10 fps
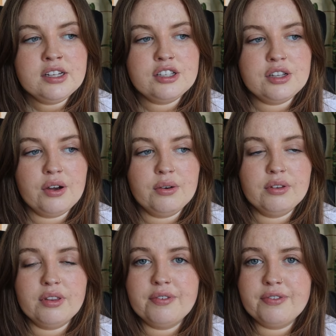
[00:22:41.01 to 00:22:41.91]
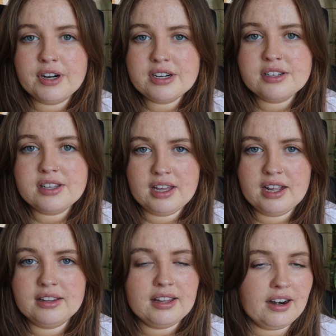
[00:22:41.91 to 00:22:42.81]
So the first
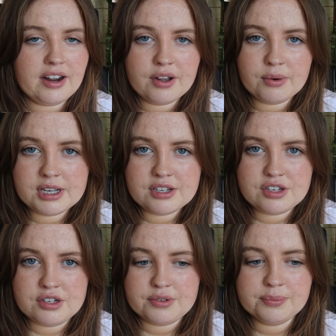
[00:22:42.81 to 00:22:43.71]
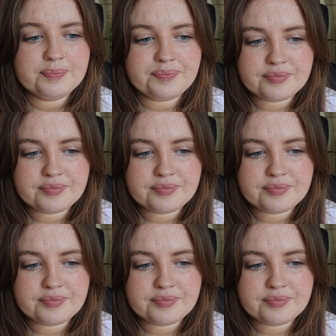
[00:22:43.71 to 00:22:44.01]
thing that I always do